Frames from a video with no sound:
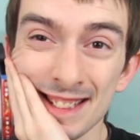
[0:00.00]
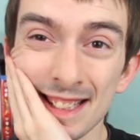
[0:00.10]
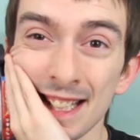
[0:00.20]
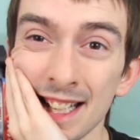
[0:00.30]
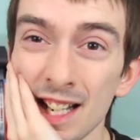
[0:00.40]
just
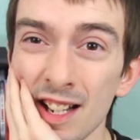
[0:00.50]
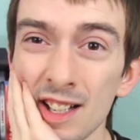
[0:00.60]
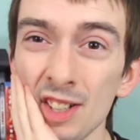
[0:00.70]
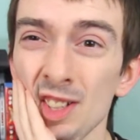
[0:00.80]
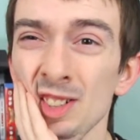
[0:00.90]
like,
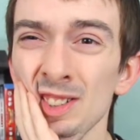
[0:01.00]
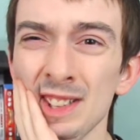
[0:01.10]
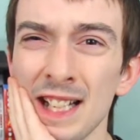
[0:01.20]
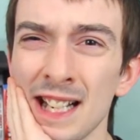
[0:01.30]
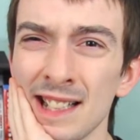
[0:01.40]
oh
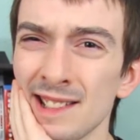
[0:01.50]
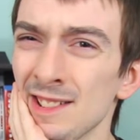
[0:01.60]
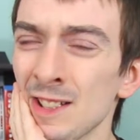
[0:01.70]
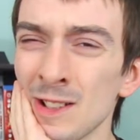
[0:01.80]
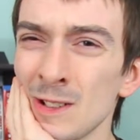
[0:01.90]
god,
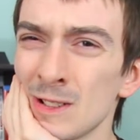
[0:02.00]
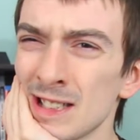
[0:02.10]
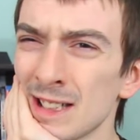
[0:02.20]
no,